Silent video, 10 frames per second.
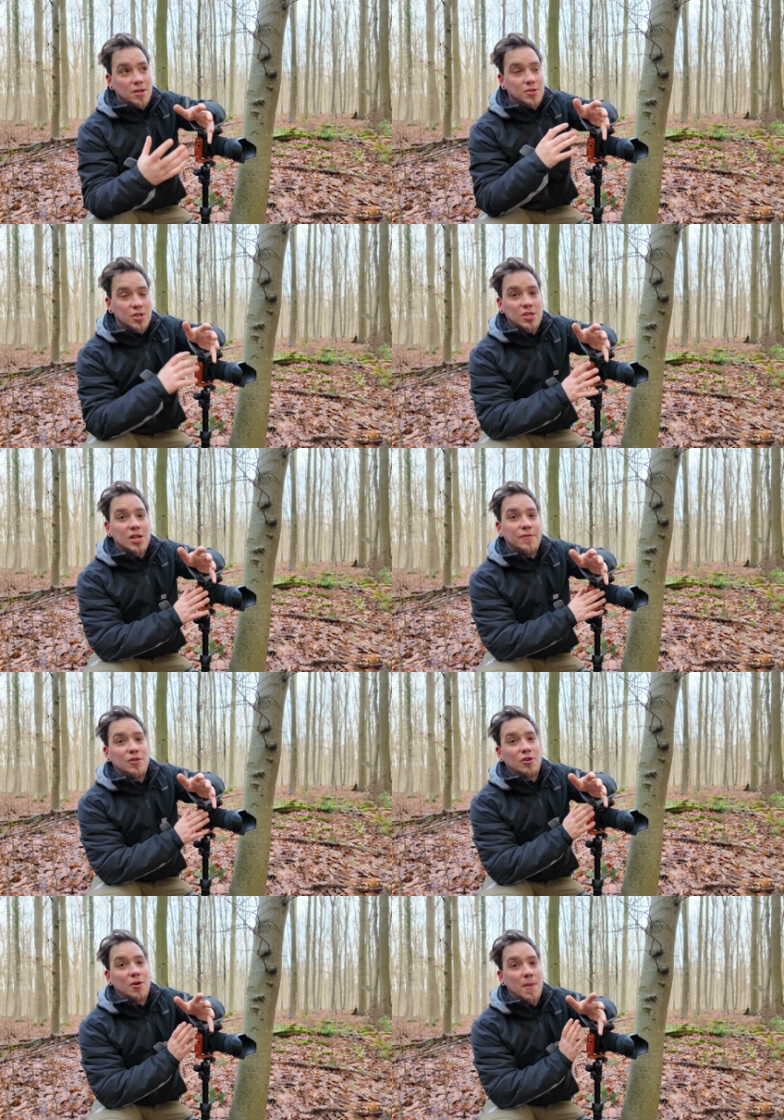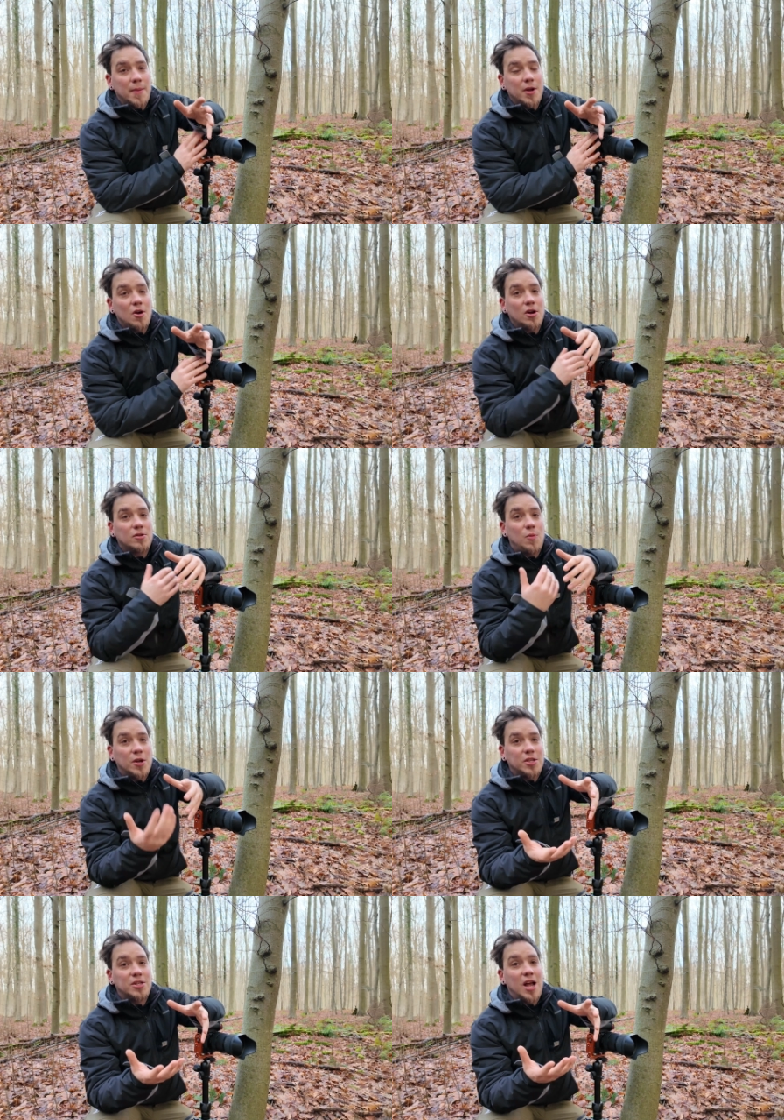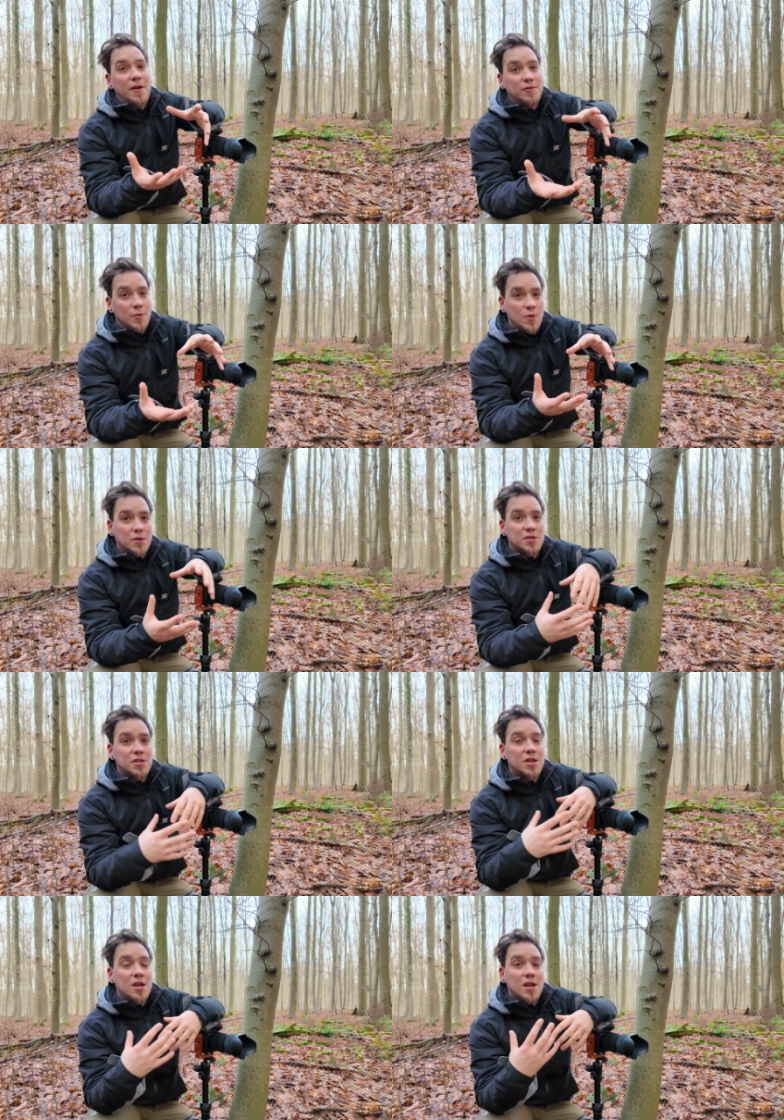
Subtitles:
just leave it on your memory card, watch it afterwards,